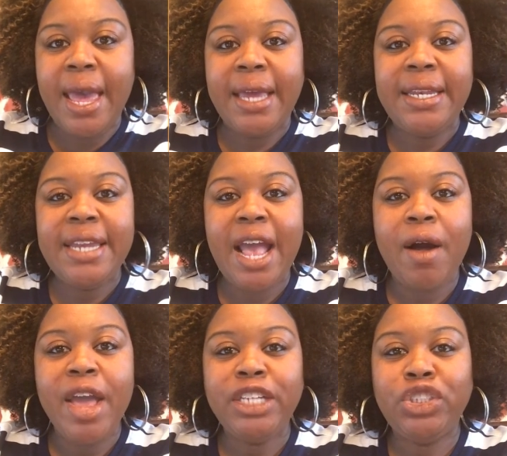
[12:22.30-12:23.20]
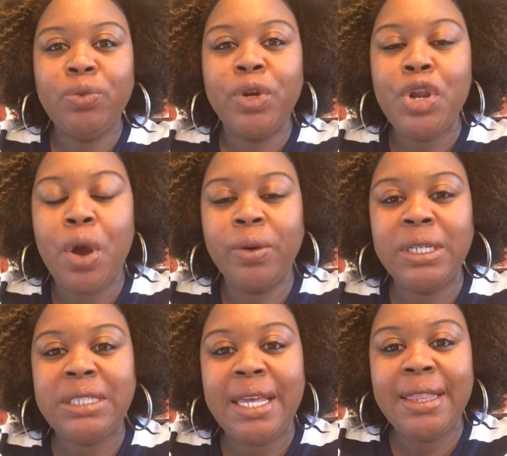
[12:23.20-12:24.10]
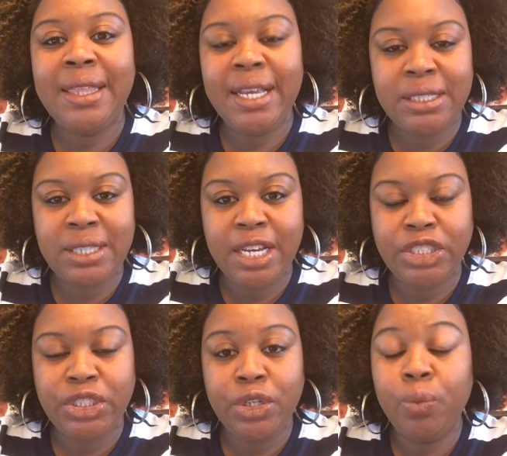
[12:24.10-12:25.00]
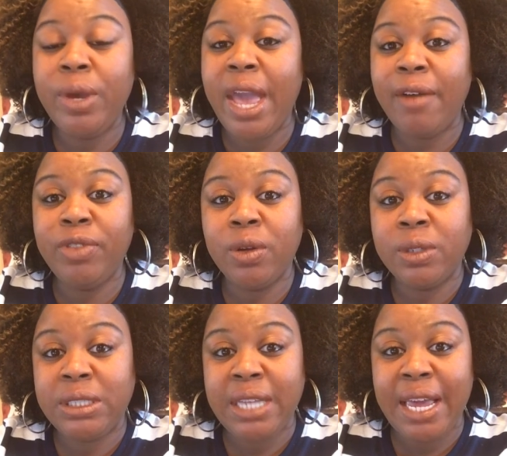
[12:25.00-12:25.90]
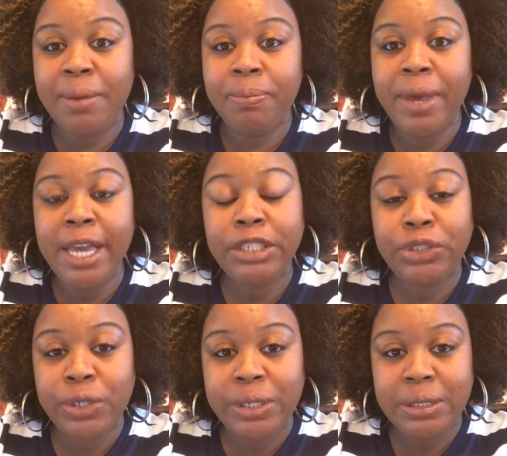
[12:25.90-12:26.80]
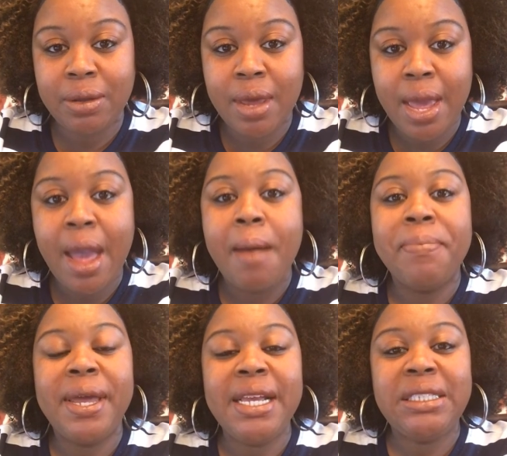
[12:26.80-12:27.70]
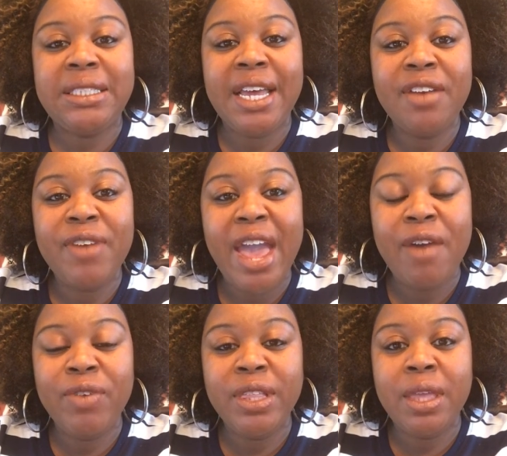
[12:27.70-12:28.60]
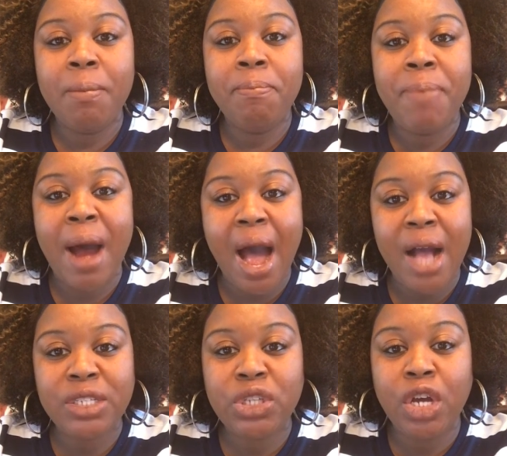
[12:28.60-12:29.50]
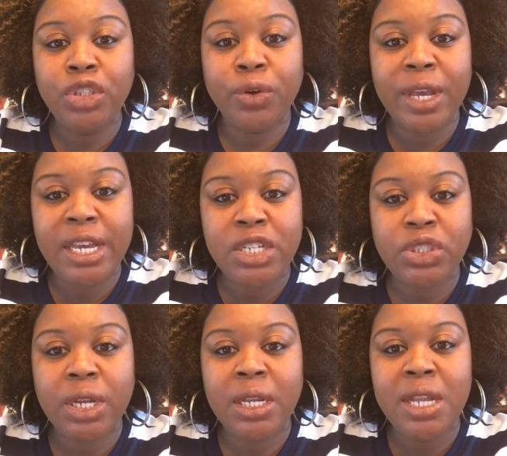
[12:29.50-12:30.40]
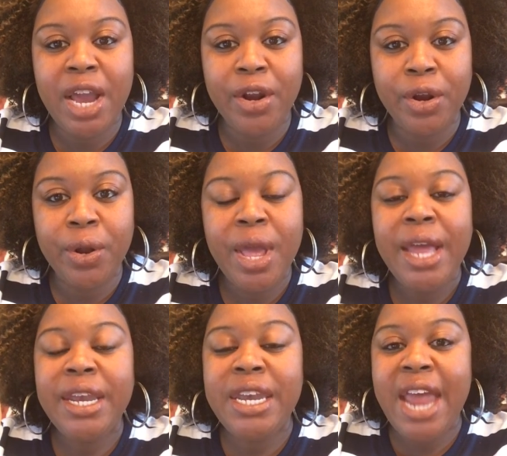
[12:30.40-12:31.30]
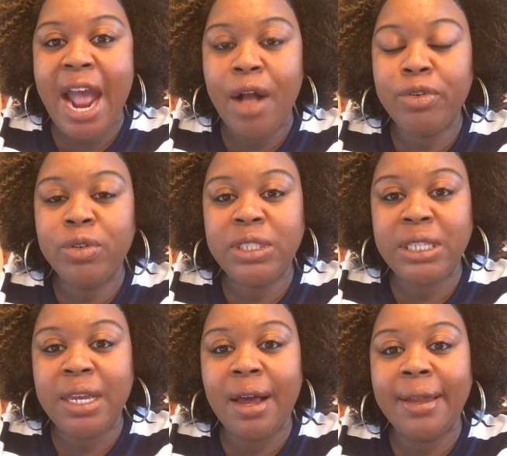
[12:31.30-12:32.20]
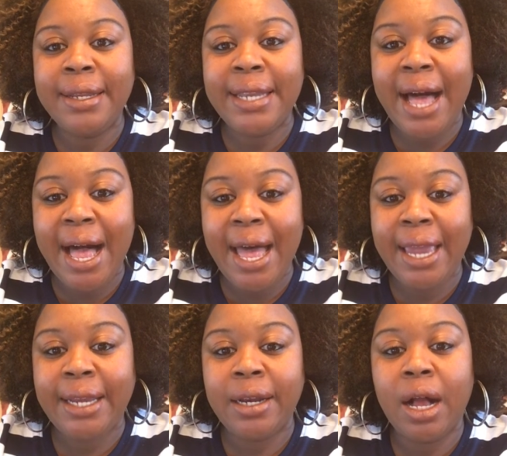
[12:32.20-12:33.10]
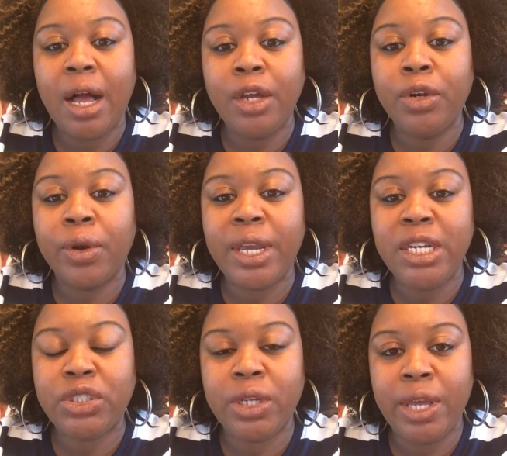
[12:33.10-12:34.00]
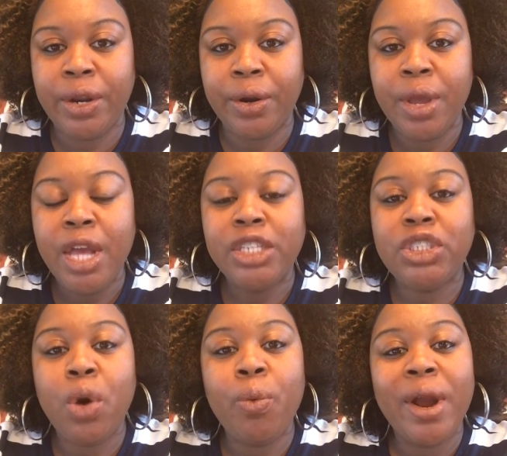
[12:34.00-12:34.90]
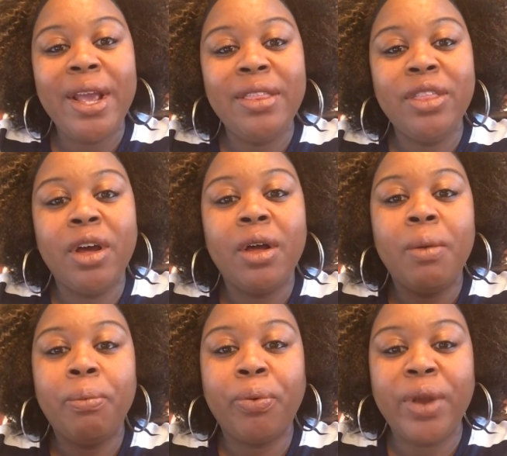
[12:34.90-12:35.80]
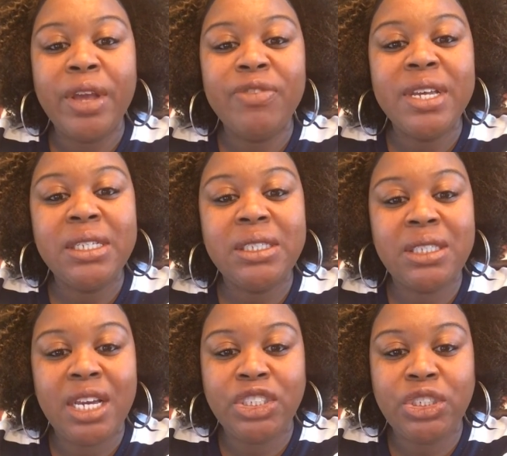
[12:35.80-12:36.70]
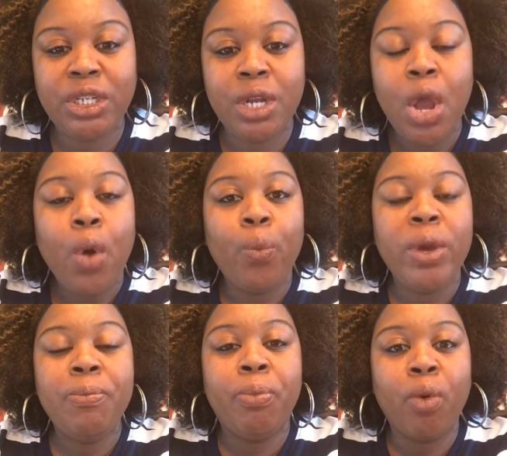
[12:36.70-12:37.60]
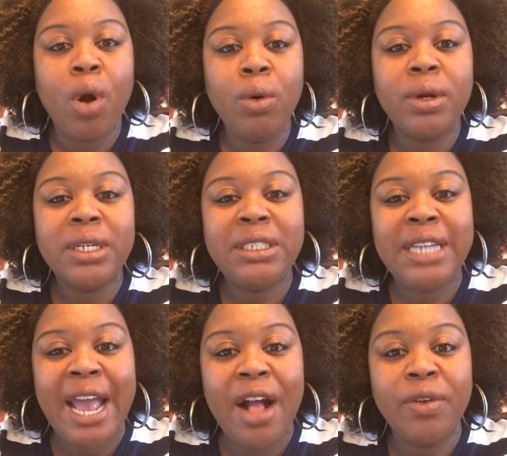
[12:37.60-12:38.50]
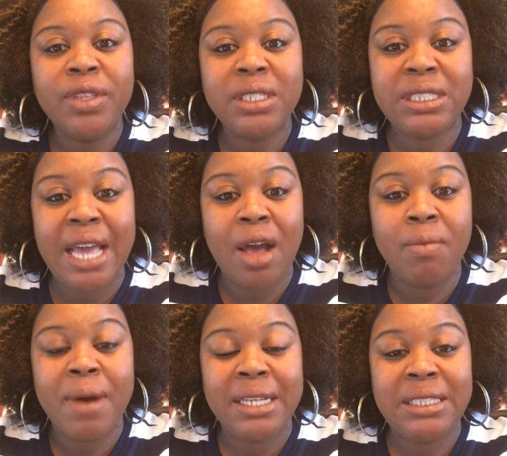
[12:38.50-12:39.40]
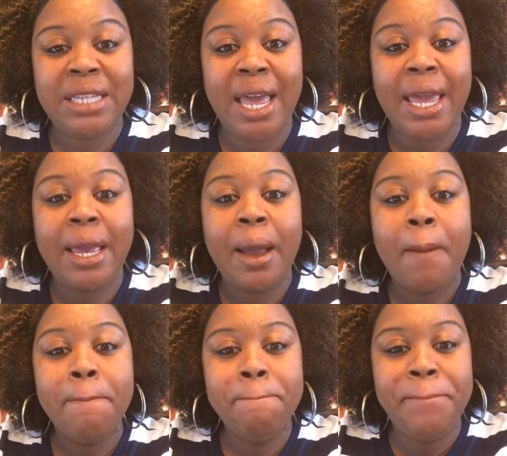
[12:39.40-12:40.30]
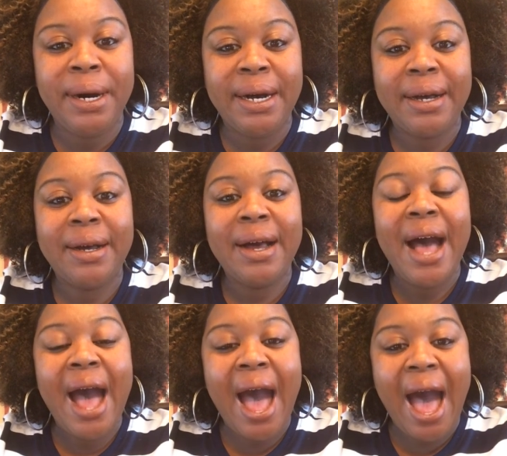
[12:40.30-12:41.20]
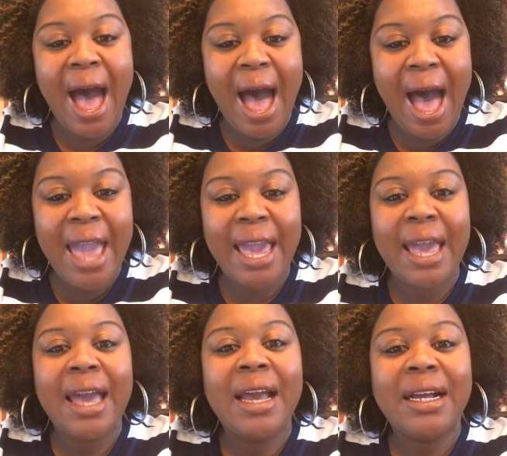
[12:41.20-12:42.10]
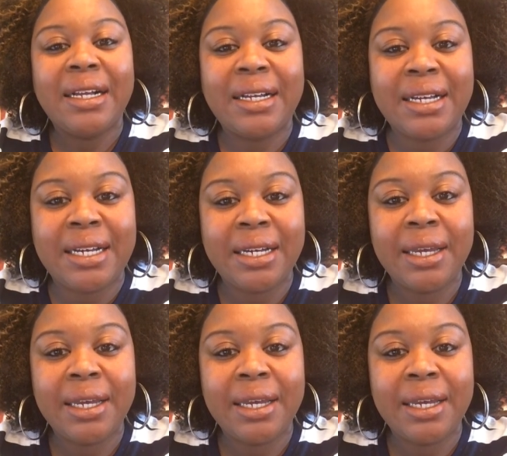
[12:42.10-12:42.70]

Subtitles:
Now, as you will notice in this section, we have those same pictures, but instead of having the box under each letter, now you see a line under each letter. So where in the previous section, we broke down the sound by saying B, I, K.